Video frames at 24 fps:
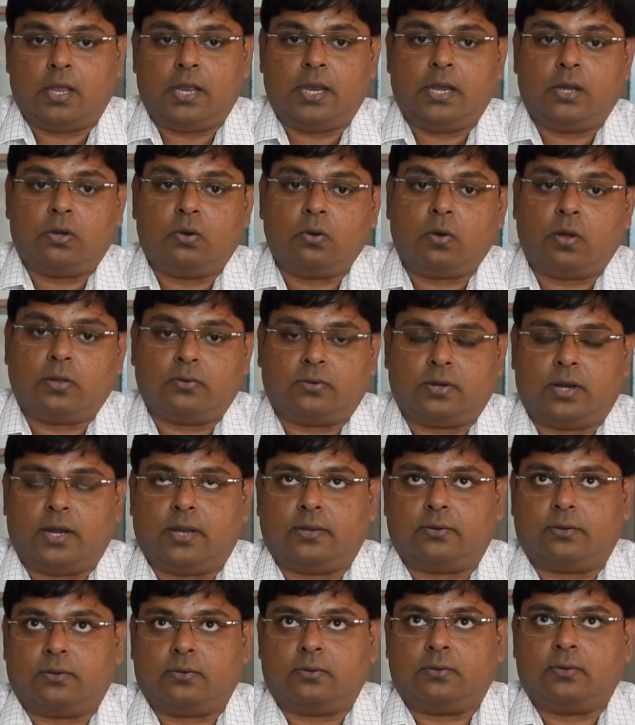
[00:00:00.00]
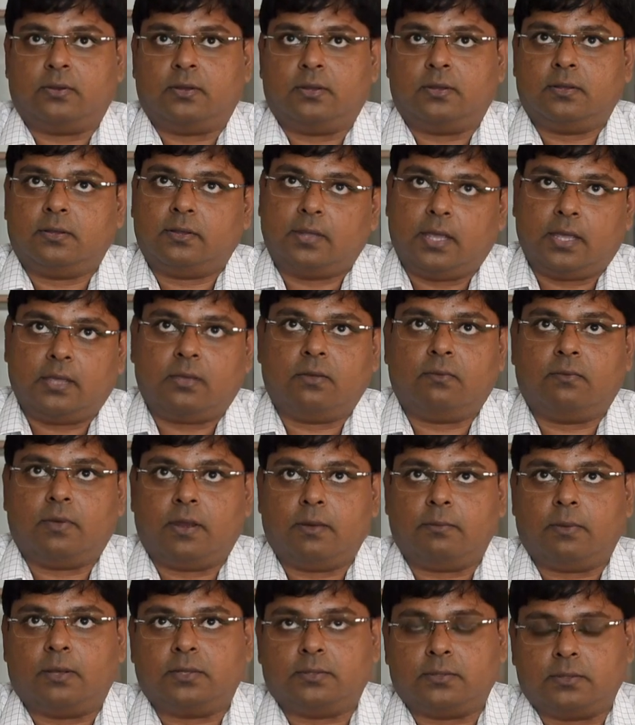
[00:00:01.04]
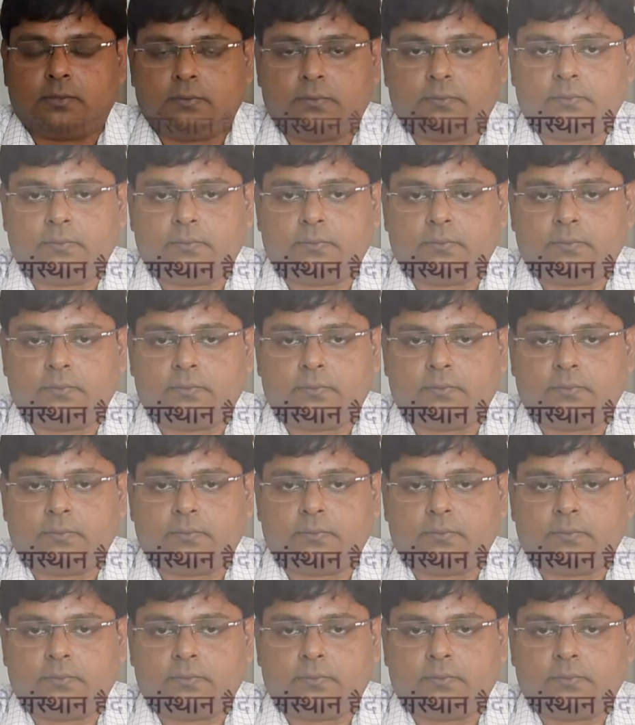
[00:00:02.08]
into considerations. Thank you very much.